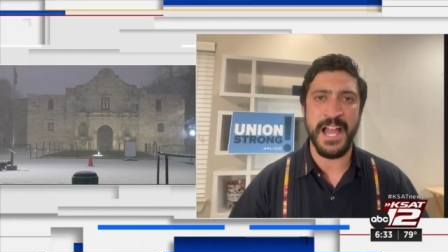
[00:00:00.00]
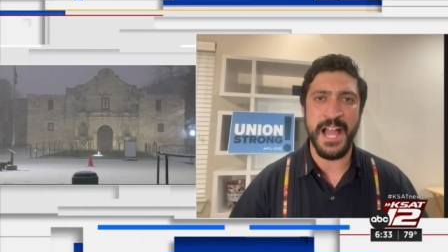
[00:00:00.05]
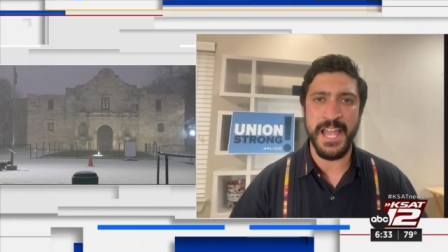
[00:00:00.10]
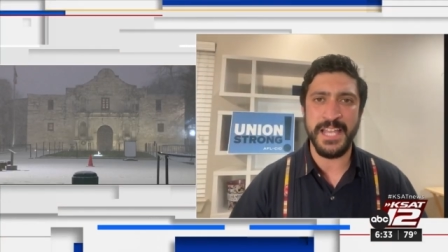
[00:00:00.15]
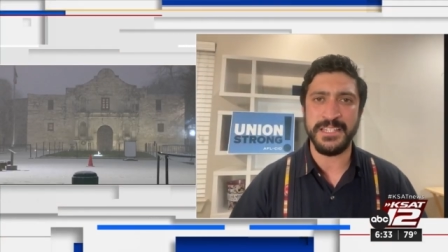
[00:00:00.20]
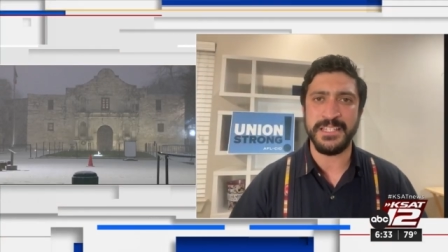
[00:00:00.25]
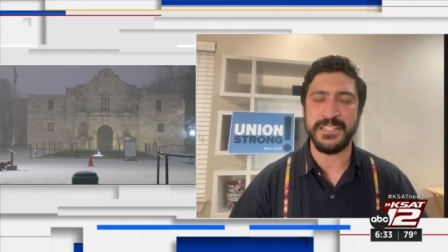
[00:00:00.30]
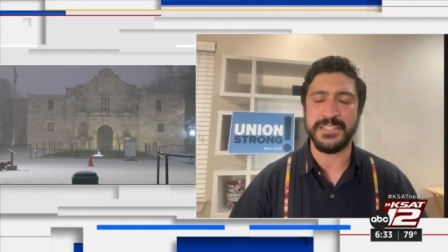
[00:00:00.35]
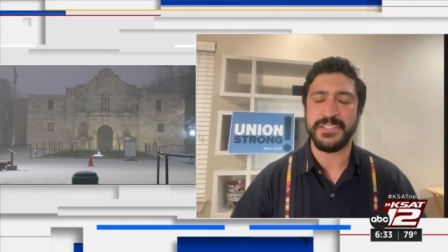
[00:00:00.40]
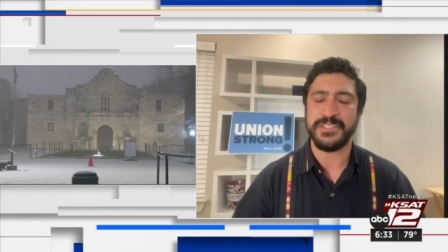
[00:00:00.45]

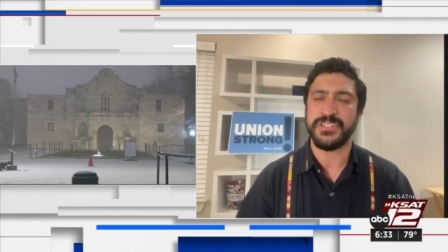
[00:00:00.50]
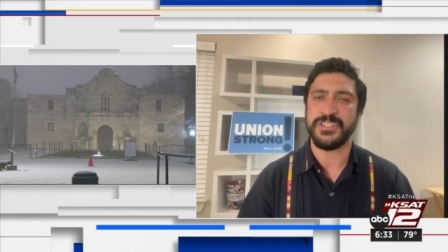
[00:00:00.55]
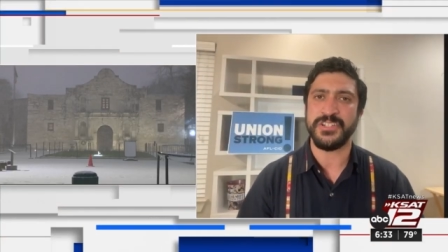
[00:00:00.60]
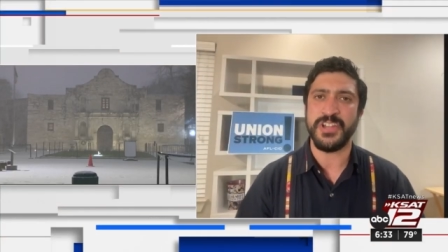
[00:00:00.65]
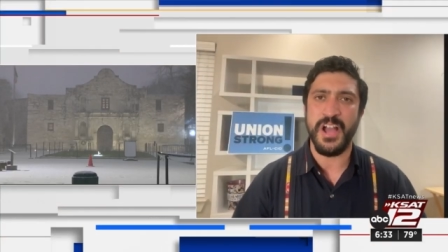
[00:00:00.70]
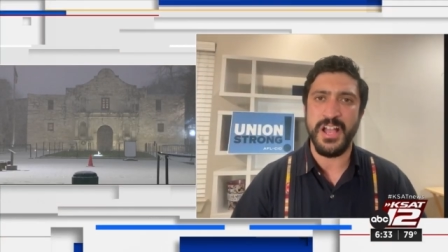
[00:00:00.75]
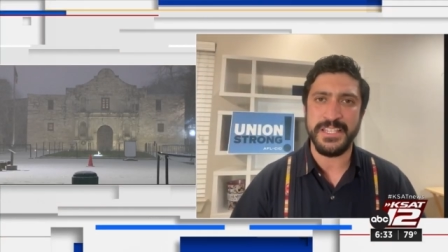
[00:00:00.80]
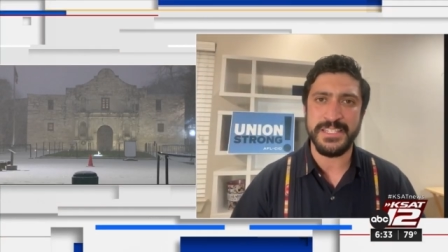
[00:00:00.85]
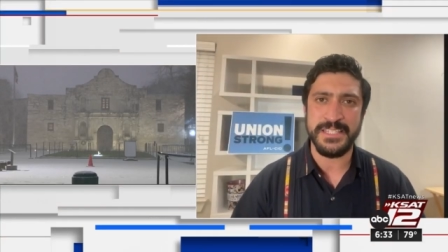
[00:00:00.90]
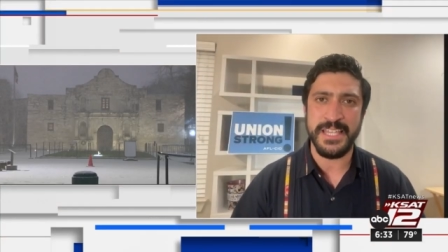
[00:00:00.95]
island, to
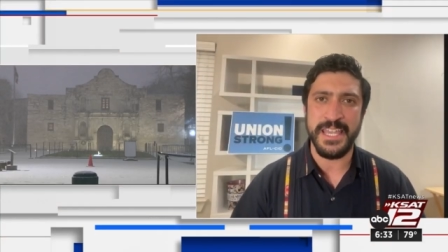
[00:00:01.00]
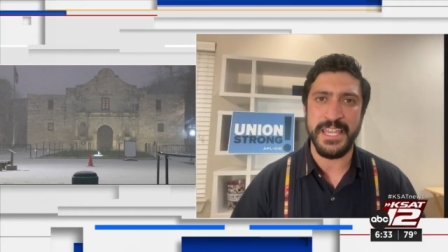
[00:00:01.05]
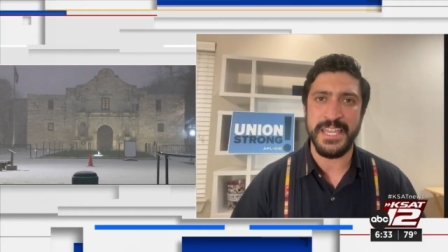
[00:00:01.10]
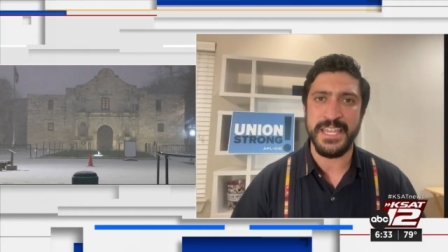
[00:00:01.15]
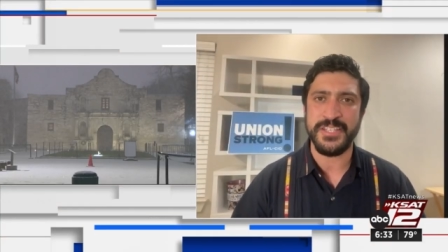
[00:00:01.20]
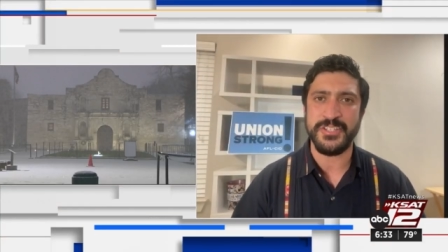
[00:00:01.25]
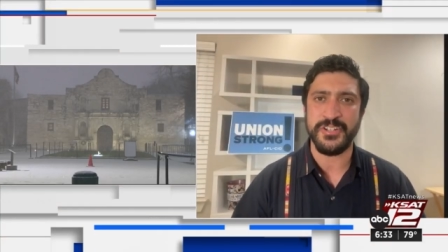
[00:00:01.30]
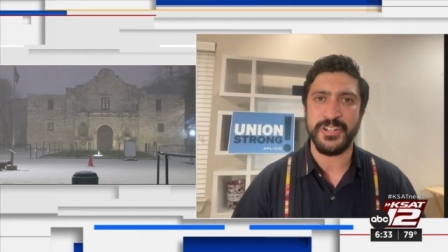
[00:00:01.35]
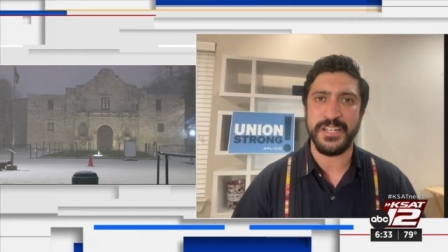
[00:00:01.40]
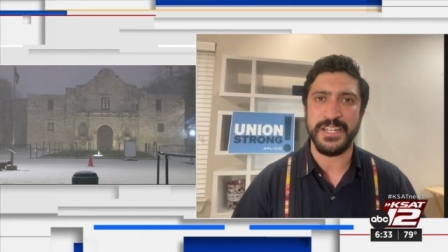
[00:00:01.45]
not stay
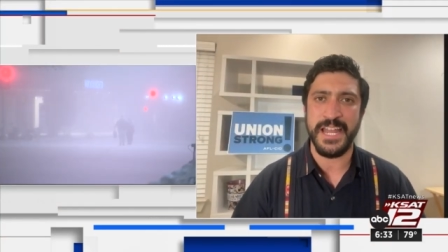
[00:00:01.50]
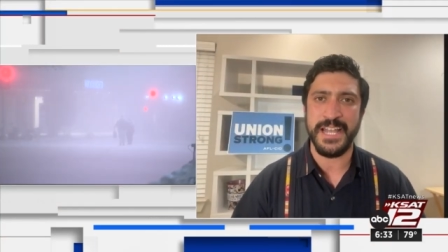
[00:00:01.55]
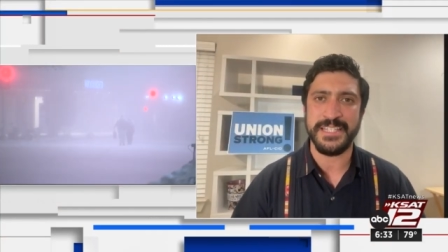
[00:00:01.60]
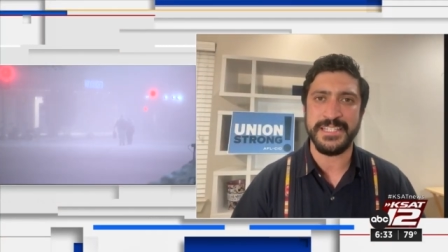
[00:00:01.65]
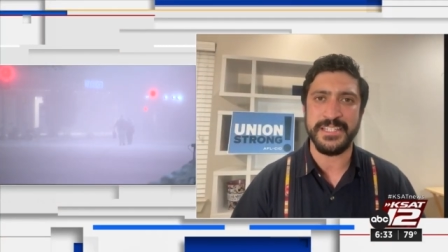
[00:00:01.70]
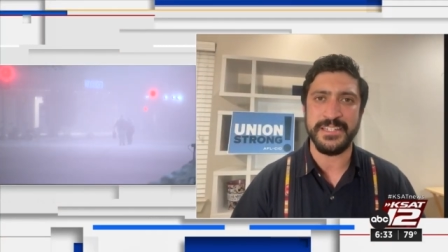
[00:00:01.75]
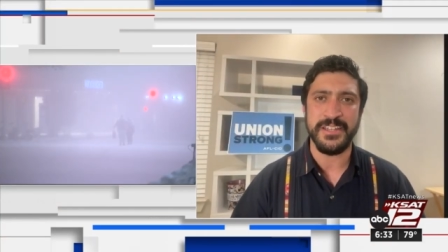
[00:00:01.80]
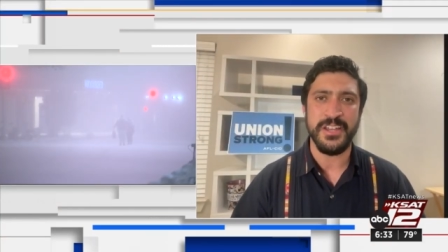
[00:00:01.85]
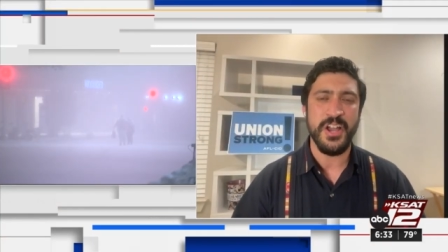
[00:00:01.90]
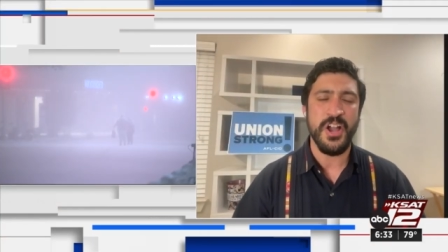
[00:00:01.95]

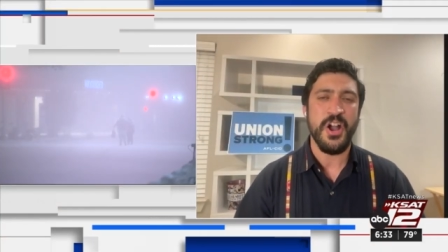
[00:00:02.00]
interconnected.